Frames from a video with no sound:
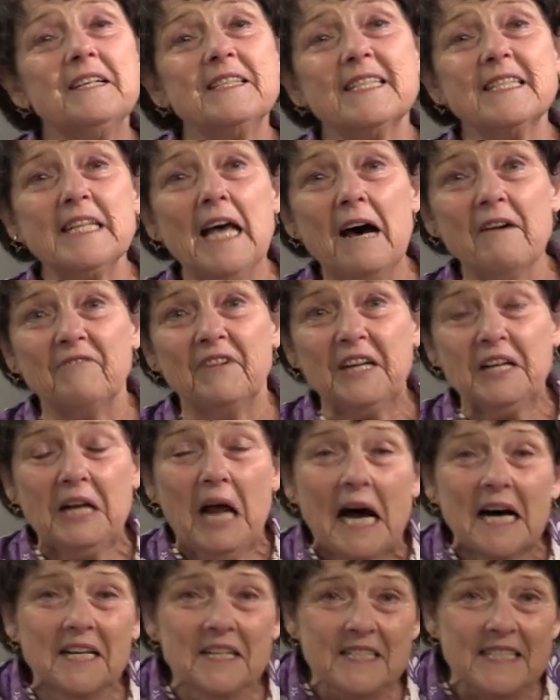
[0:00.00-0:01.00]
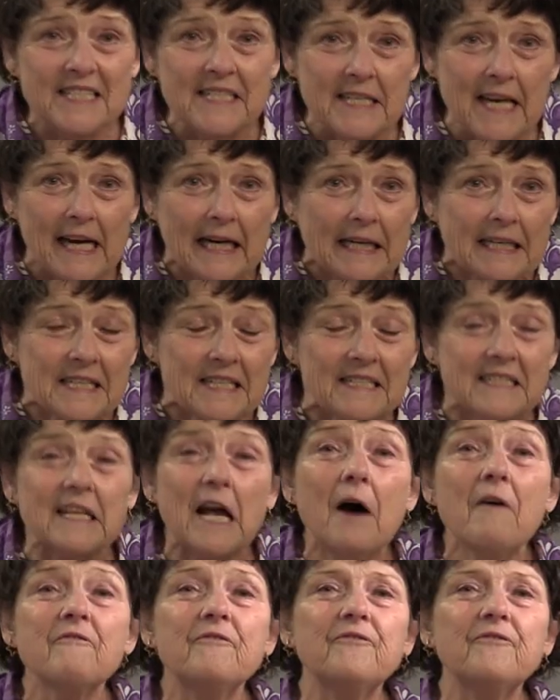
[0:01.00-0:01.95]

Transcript: 7, 6,